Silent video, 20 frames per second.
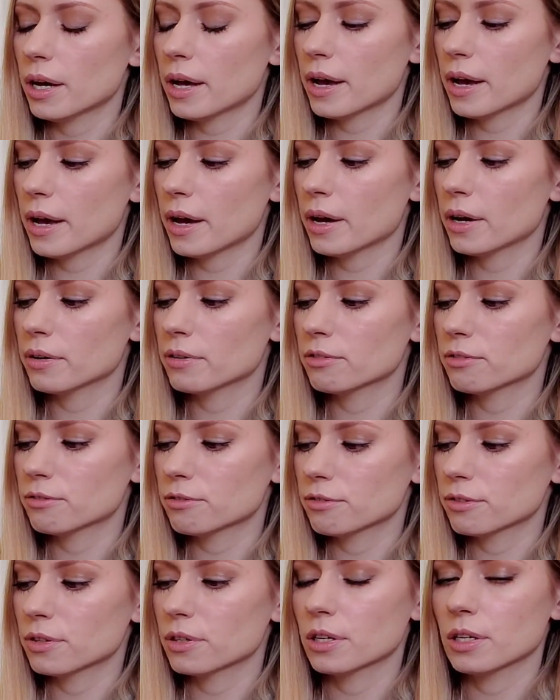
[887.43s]
F,
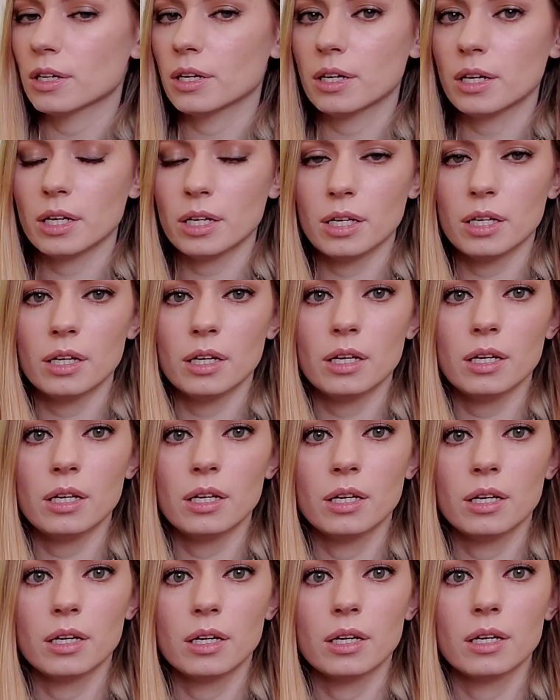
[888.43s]
E,
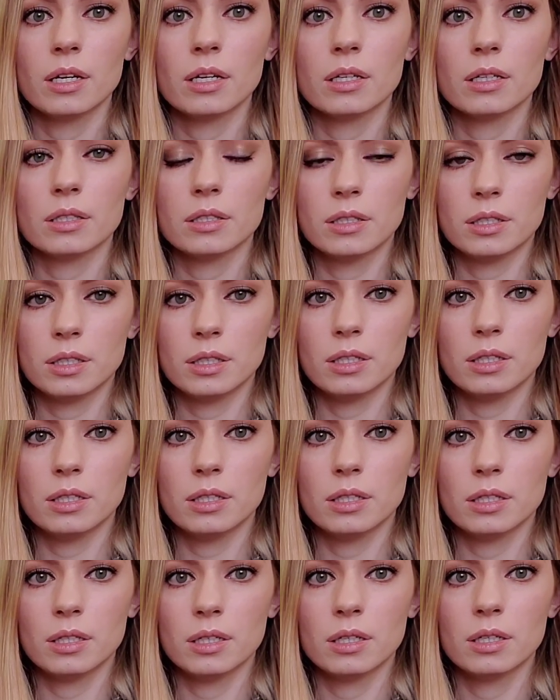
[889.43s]
D,
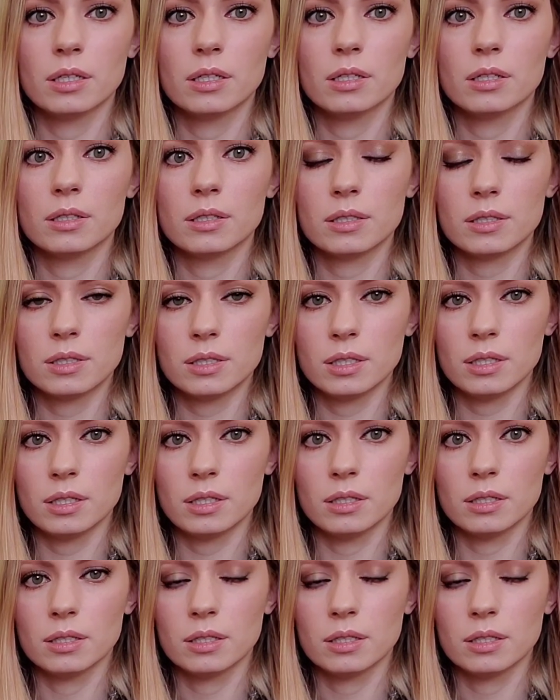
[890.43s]
C.